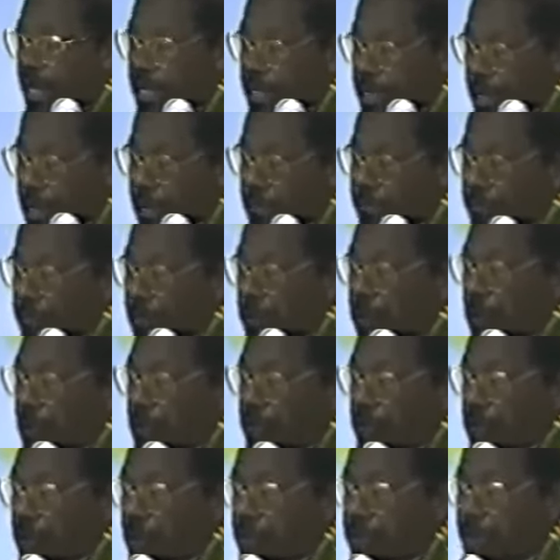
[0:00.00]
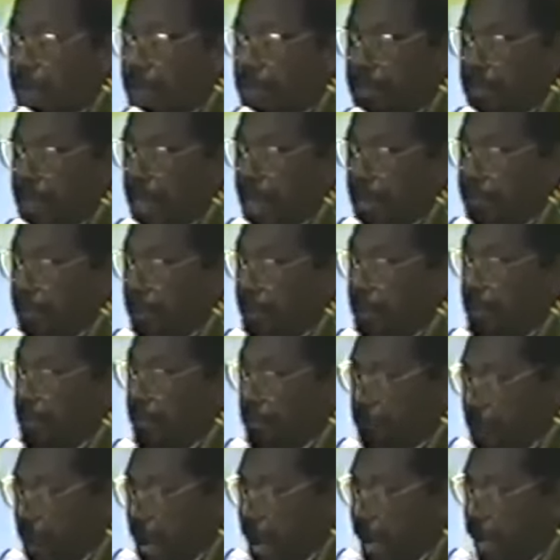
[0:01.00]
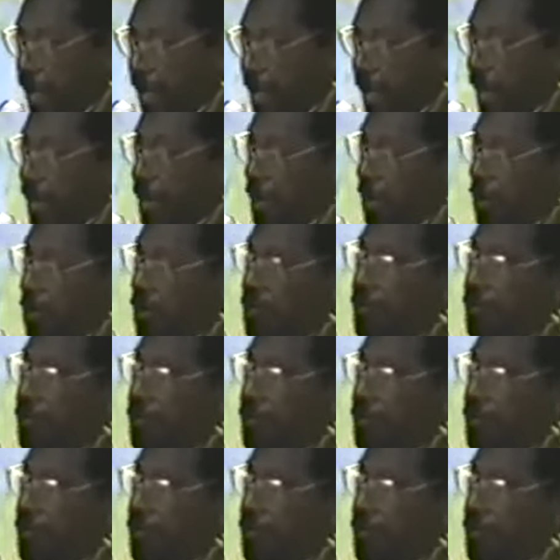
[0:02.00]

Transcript: And therefore, we must have very frank and